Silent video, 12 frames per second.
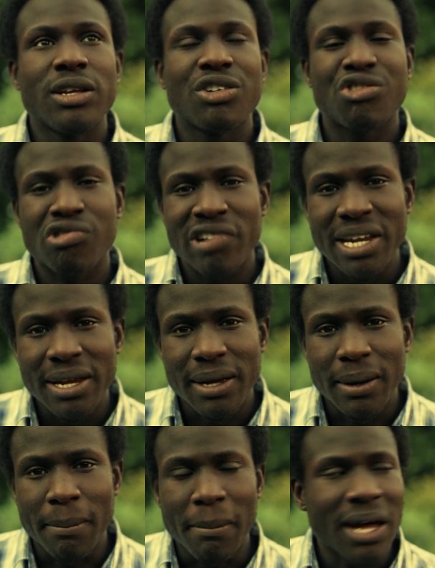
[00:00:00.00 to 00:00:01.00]
treat
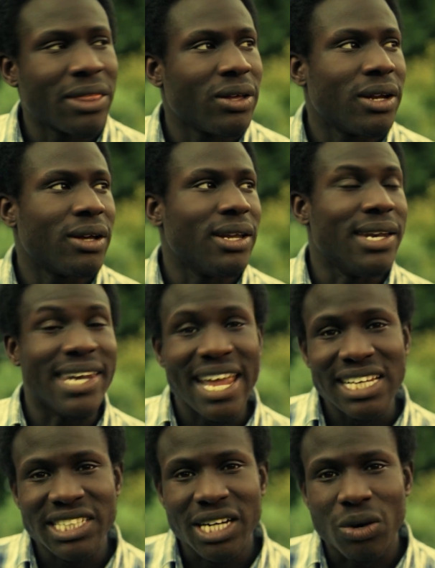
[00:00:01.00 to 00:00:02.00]
Mother
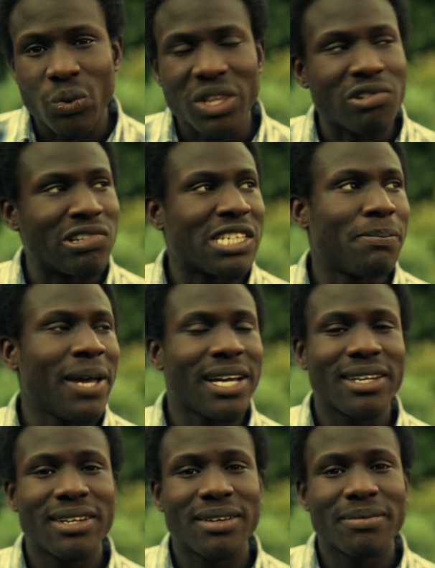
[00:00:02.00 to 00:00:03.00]
Nature with
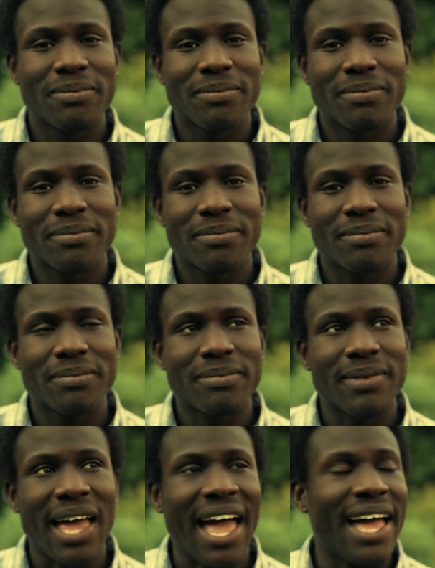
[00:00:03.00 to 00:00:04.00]
respect.
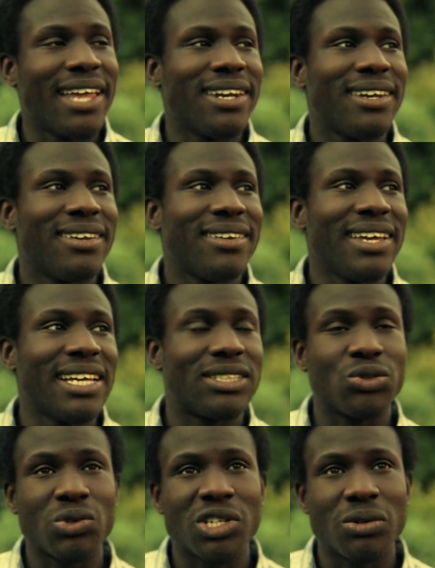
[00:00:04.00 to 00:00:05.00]
And it's
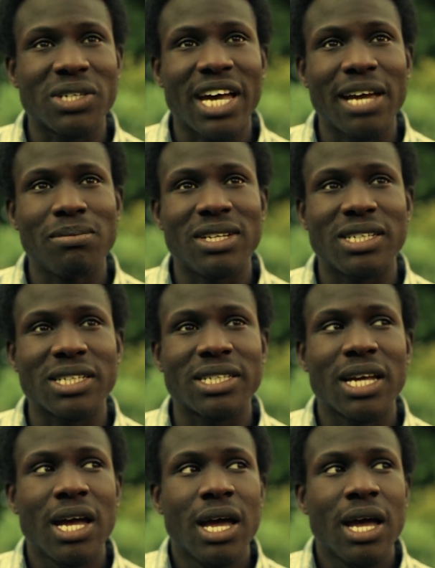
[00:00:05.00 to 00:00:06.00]
also time to just